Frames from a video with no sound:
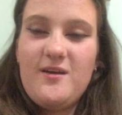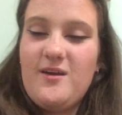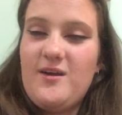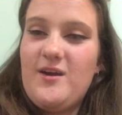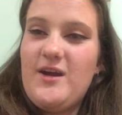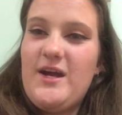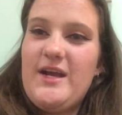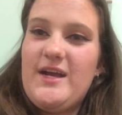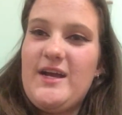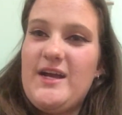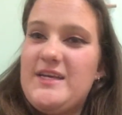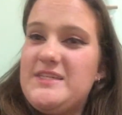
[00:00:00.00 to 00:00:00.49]

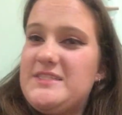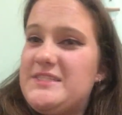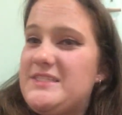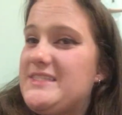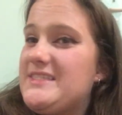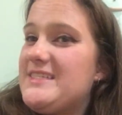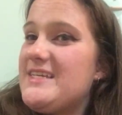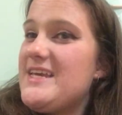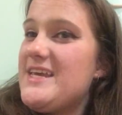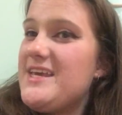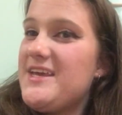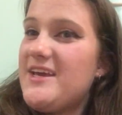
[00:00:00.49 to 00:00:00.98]
Alright guys,
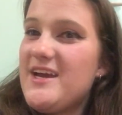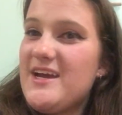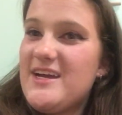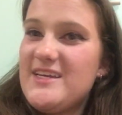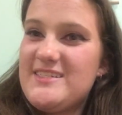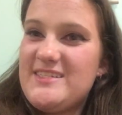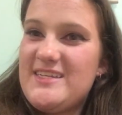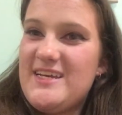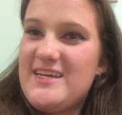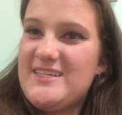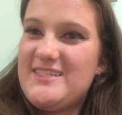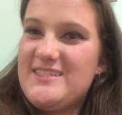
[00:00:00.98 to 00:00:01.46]
see you
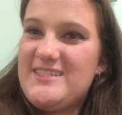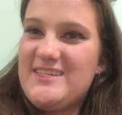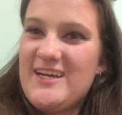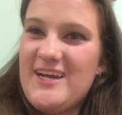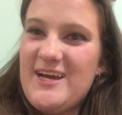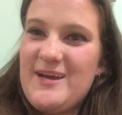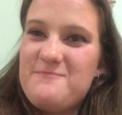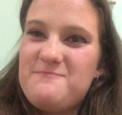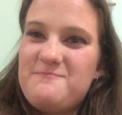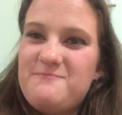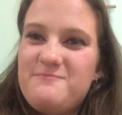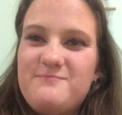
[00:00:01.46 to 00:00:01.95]
guys next
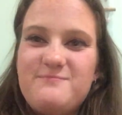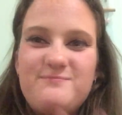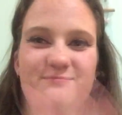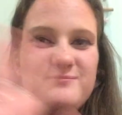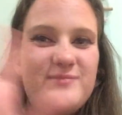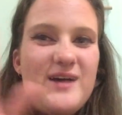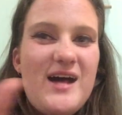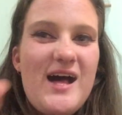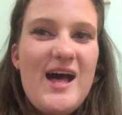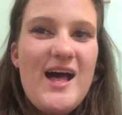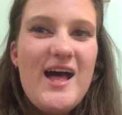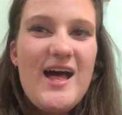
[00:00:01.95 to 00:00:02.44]
time.
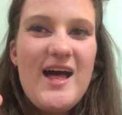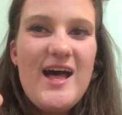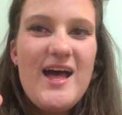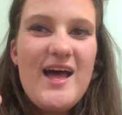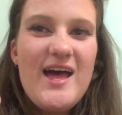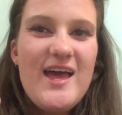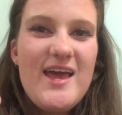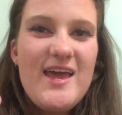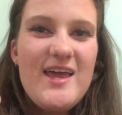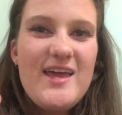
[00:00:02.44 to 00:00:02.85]
Bye!